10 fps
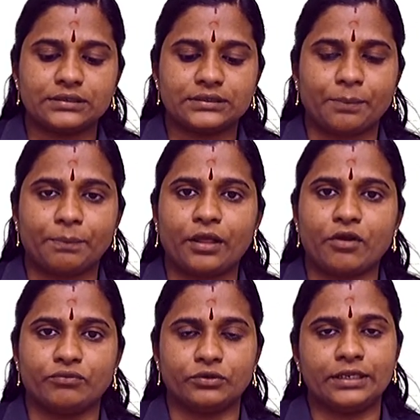supply
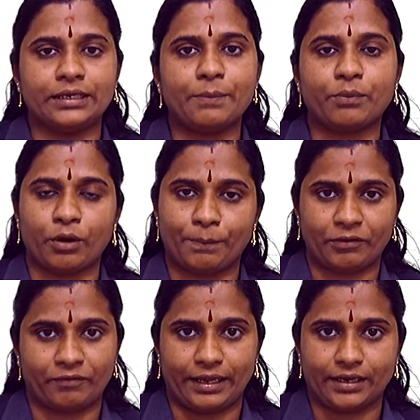of food in a
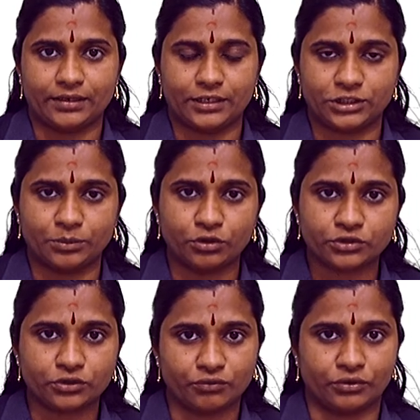proper way,
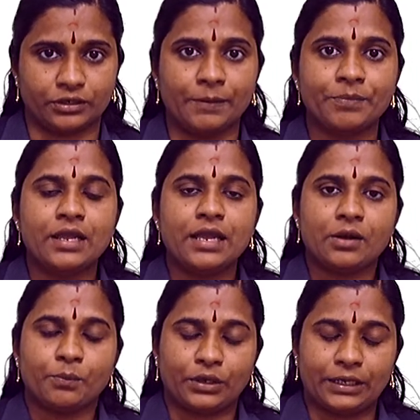distribution of food
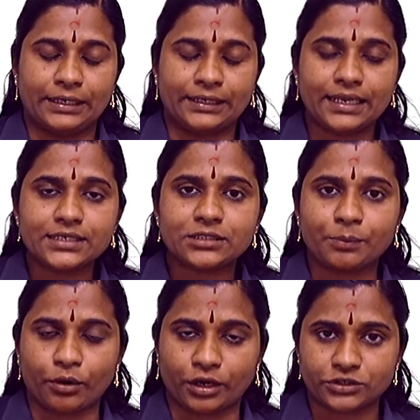increase
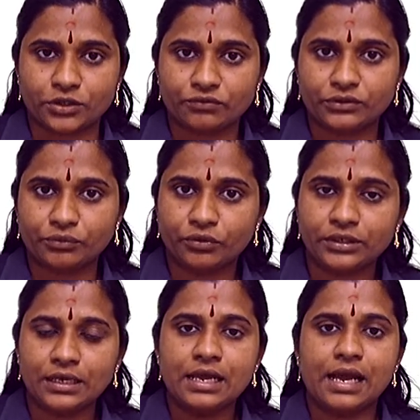the production of the
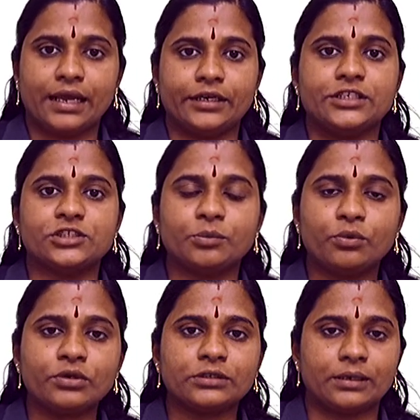food and
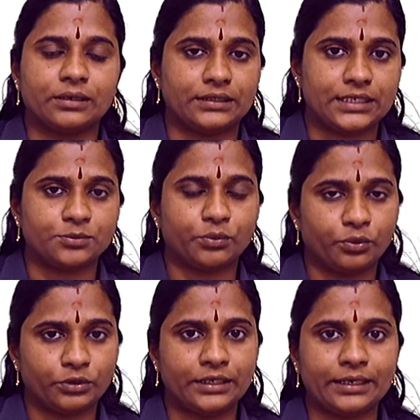distribute the, this
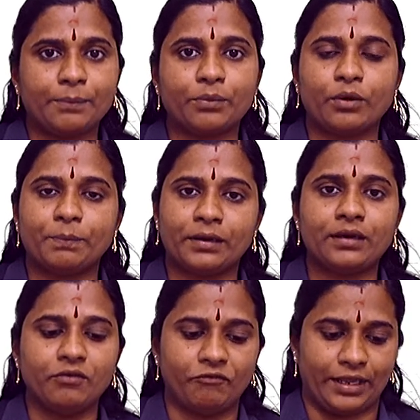food in a
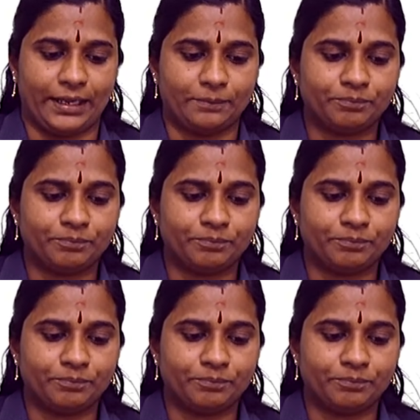proper way.